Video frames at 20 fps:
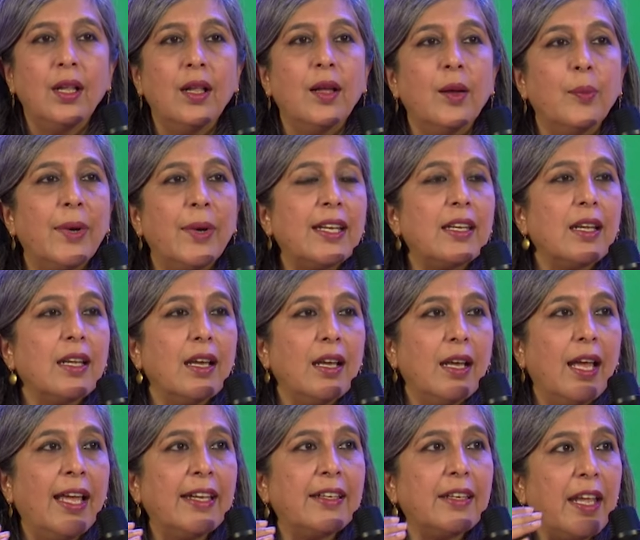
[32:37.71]
But
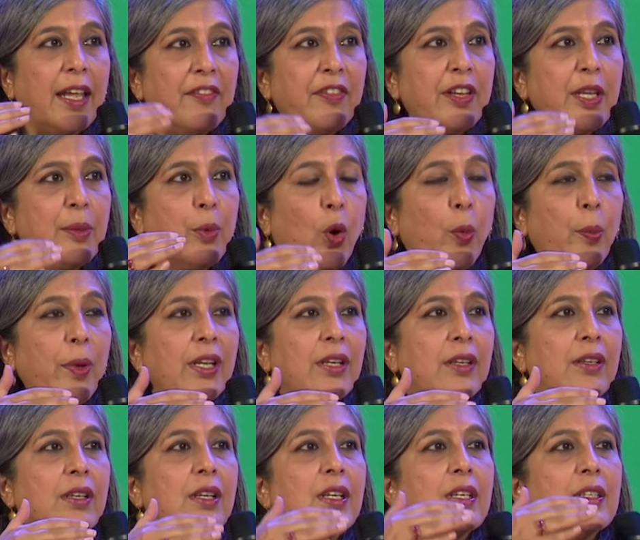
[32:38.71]
at every moment,
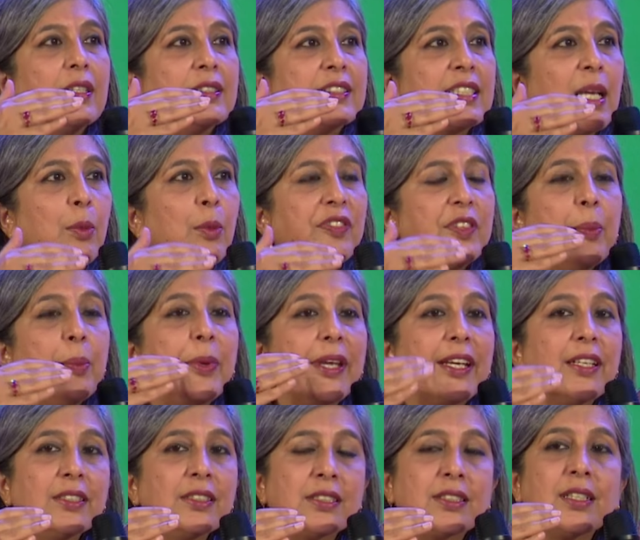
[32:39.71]
some of the
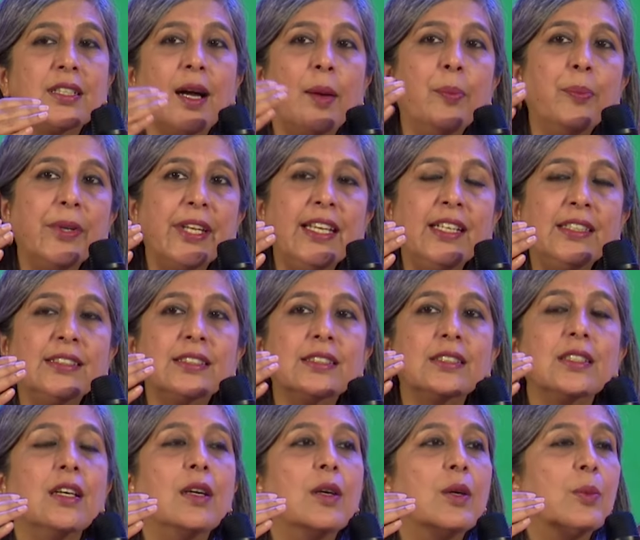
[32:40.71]
biggest companies,
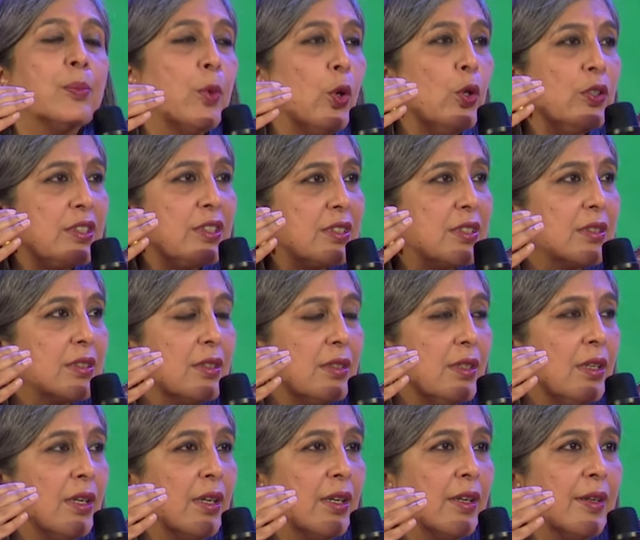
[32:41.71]
most
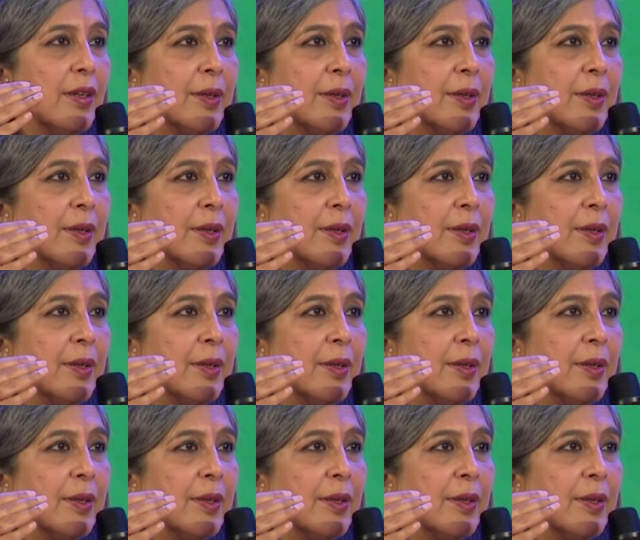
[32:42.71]
uh,